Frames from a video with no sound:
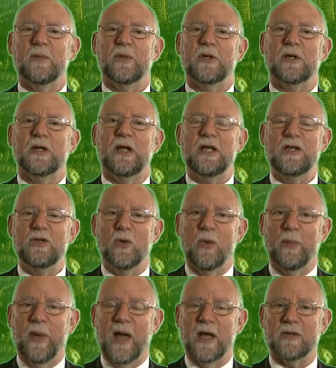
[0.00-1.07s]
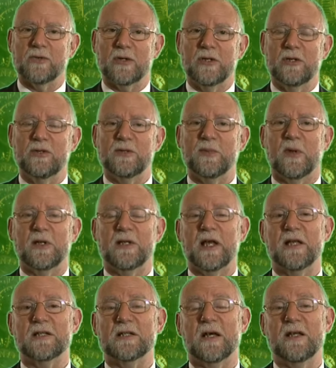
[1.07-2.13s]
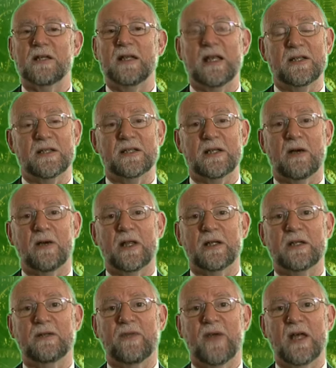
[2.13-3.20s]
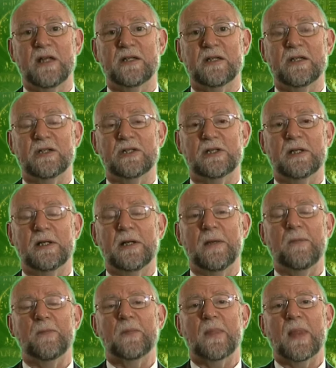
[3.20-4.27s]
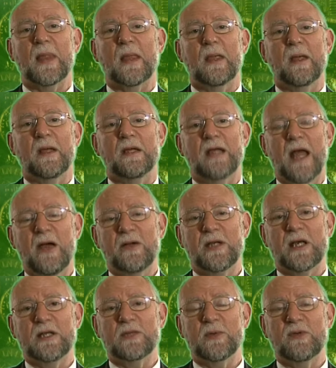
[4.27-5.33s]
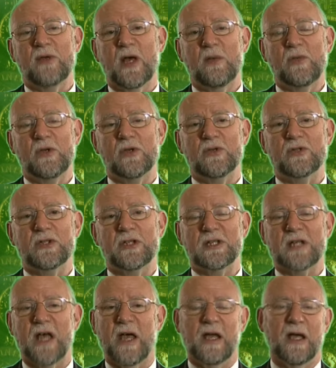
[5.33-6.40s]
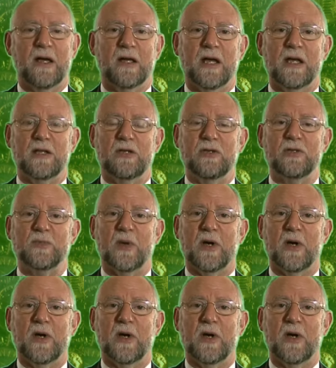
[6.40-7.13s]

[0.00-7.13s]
But in your pantry, use by dates aren't necessarily an advantage. Nowadays we've come used to saying, okay, the use